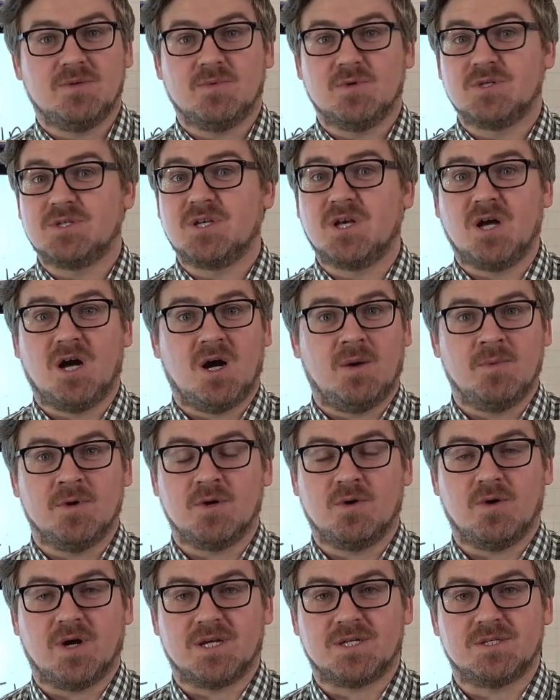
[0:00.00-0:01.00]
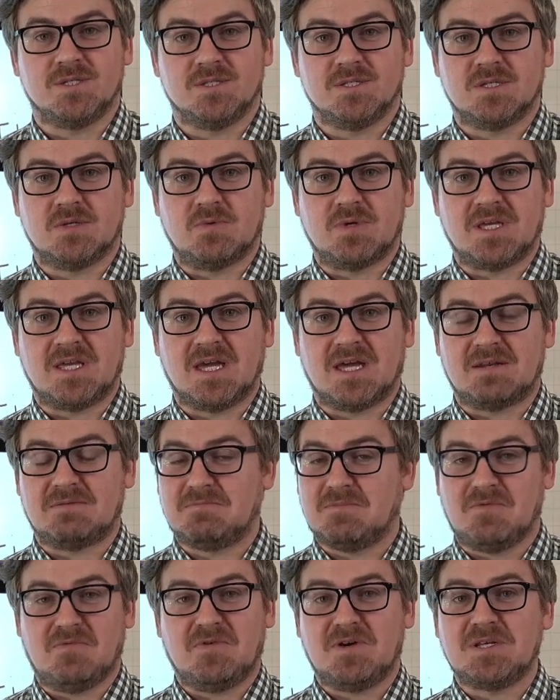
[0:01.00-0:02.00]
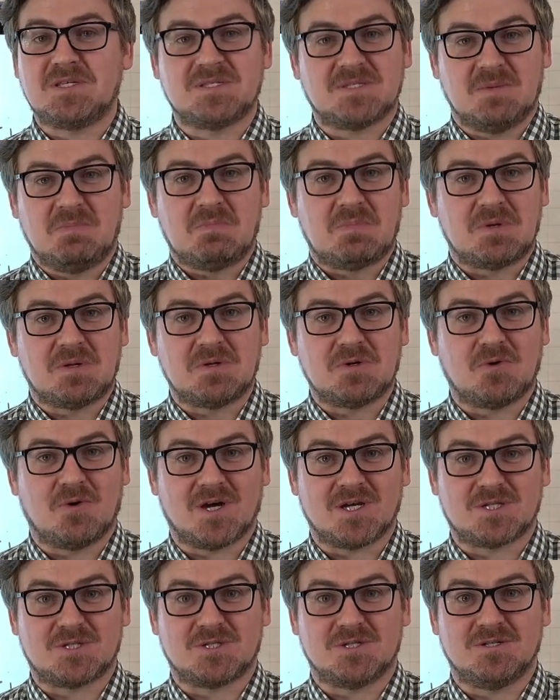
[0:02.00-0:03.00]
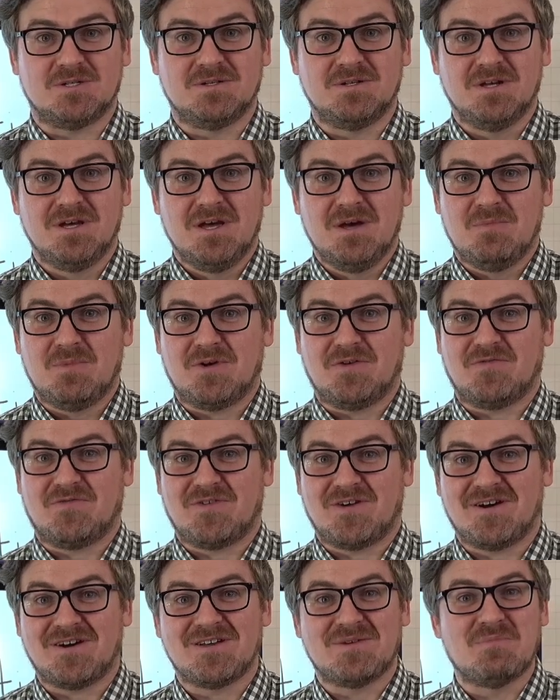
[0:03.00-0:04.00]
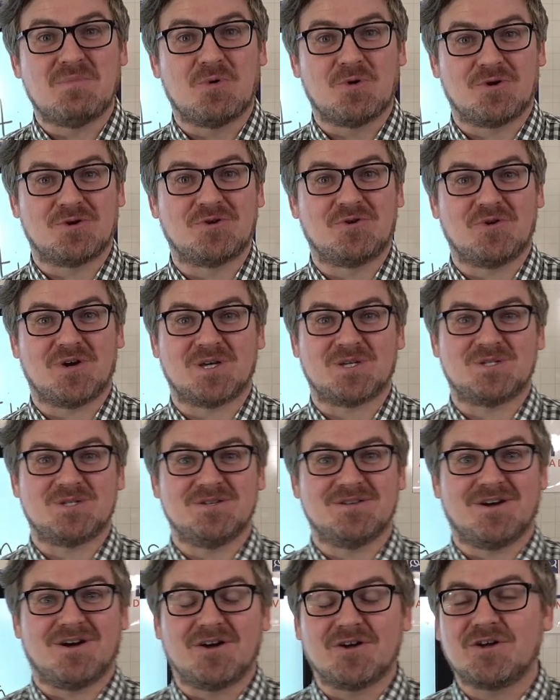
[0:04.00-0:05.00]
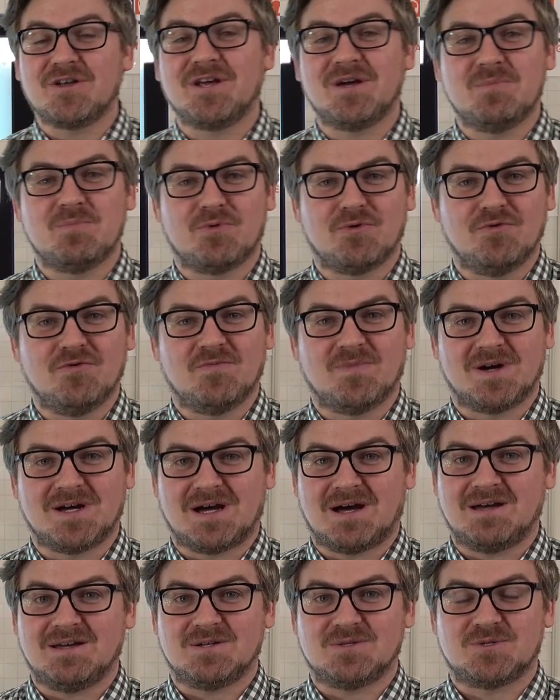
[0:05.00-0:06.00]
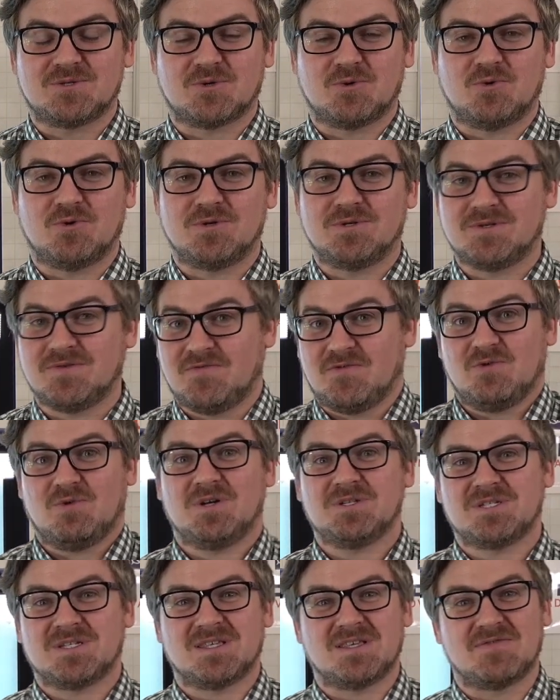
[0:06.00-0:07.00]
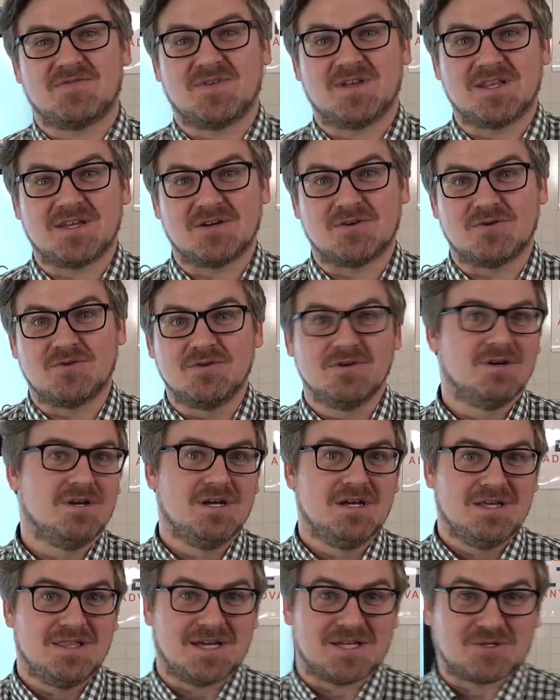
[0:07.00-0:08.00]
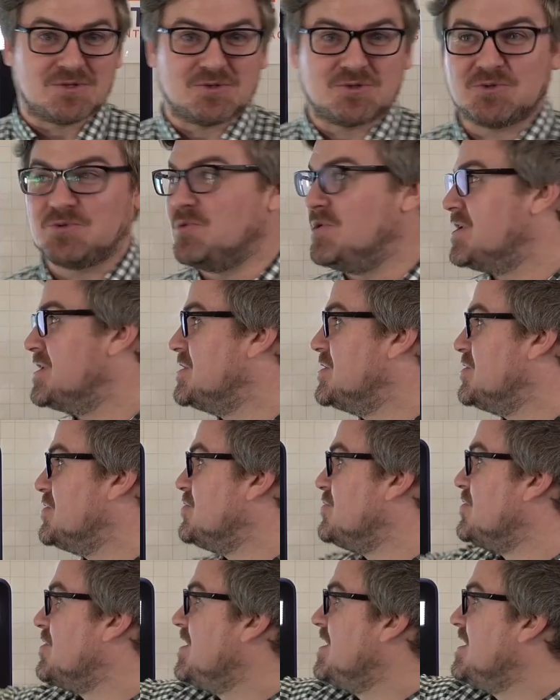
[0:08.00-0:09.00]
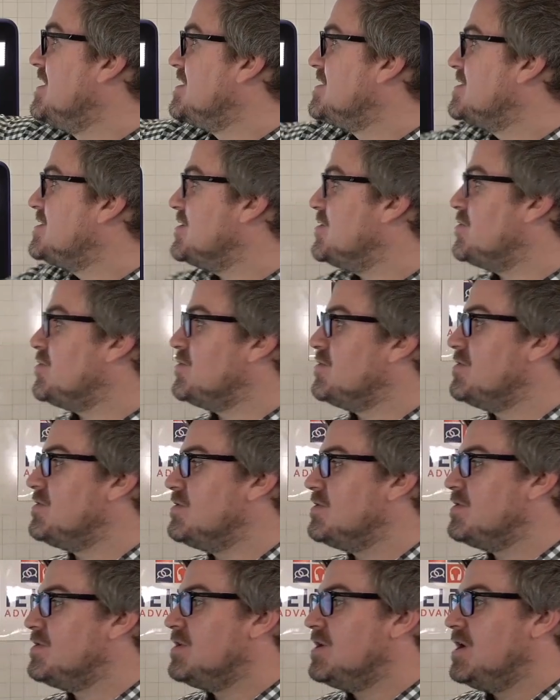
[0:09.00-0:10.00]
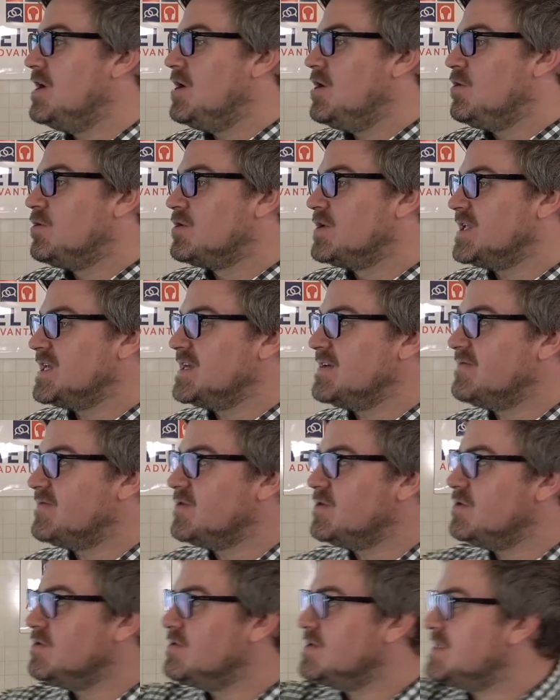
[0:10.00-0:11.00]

most common questions that we get, a very simple question but a very important question. How can I improve my IELTS scores? If you're watching this video, that's what you want to do. So we're going to give you